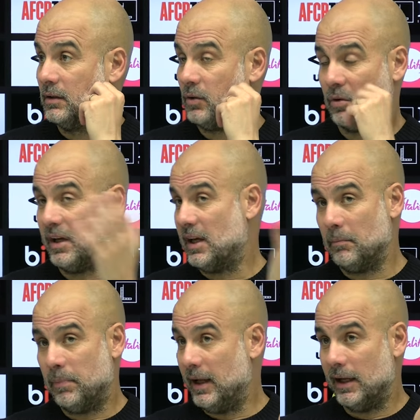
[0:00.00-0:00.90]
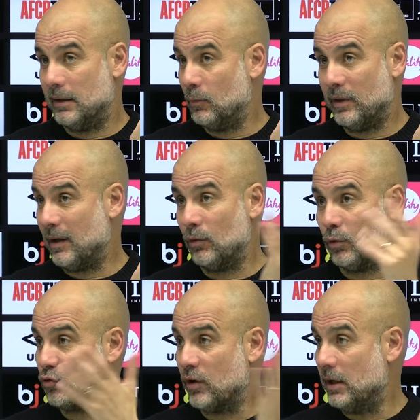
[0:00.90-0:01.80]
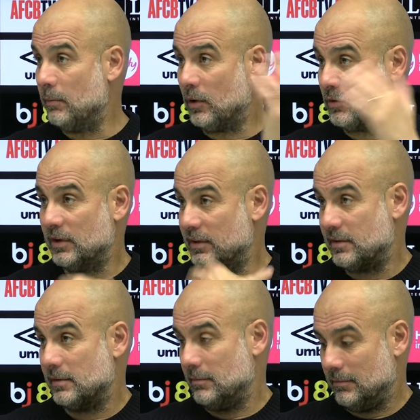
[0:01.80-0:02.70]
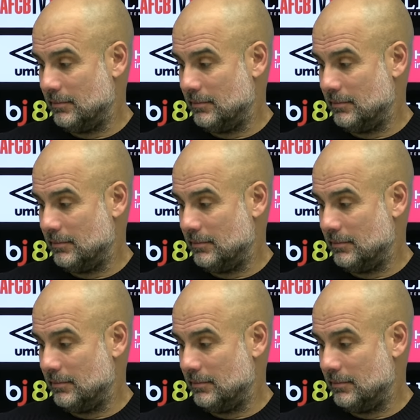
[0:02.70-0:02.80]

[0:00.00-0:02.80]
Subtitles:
So he can play without no training because his